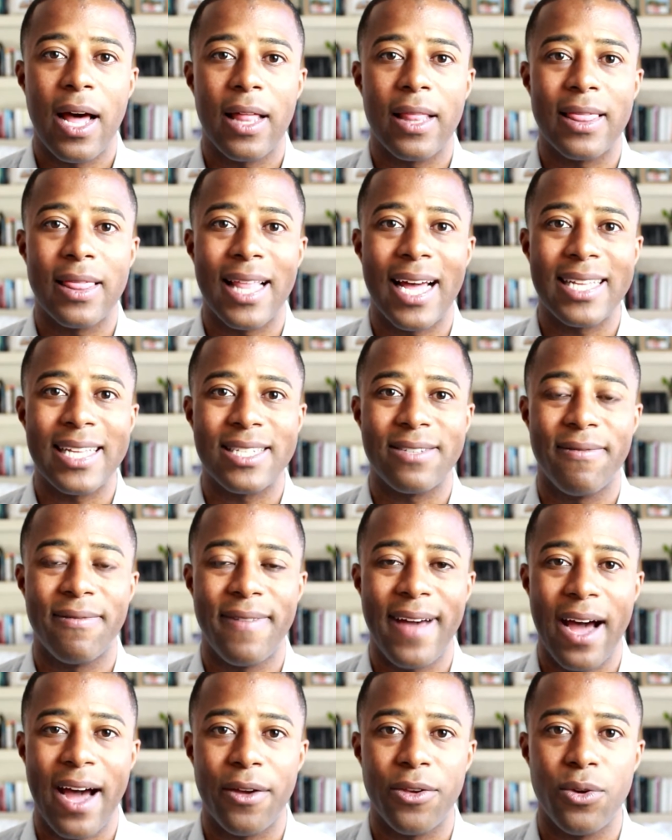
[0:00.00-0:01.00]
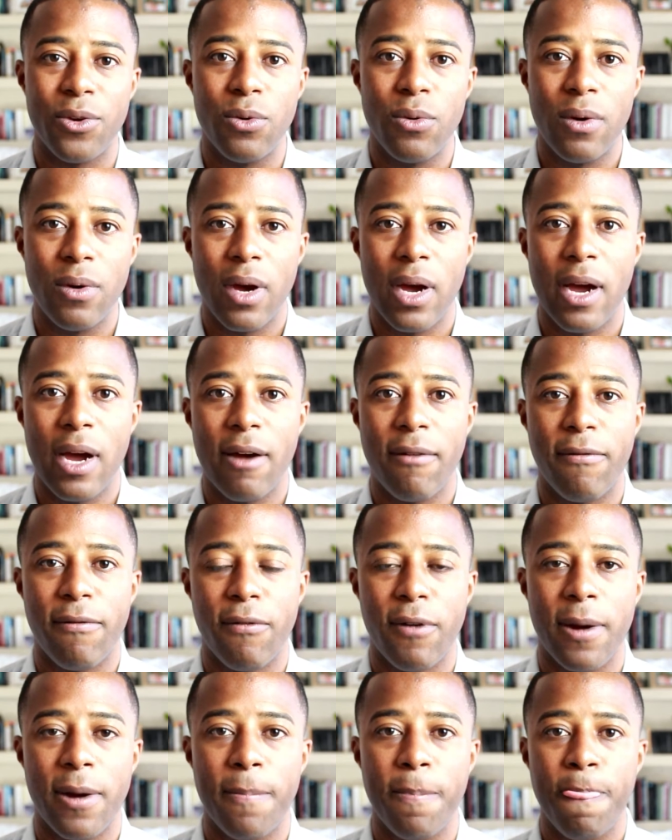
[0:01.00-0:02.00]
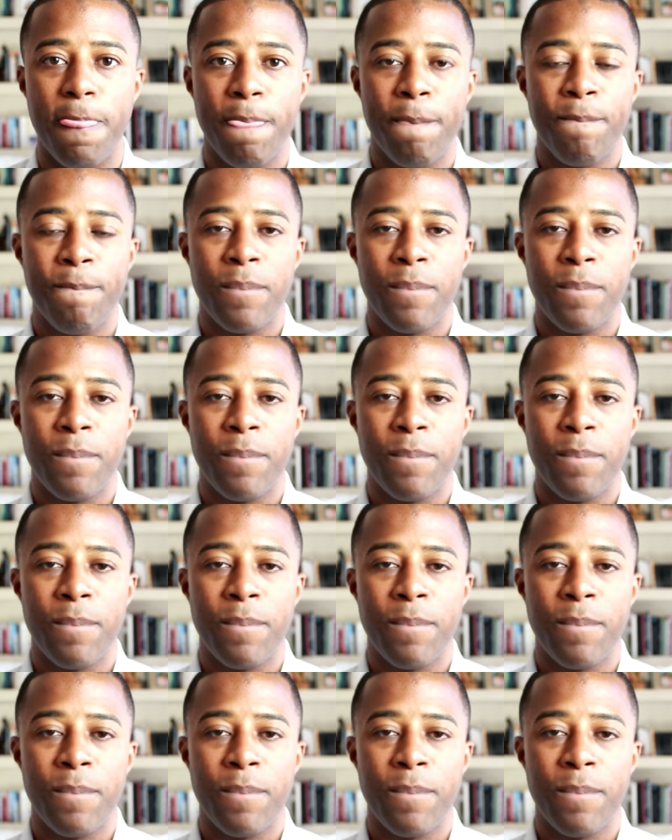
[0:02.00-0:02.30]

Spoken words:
lots of value from.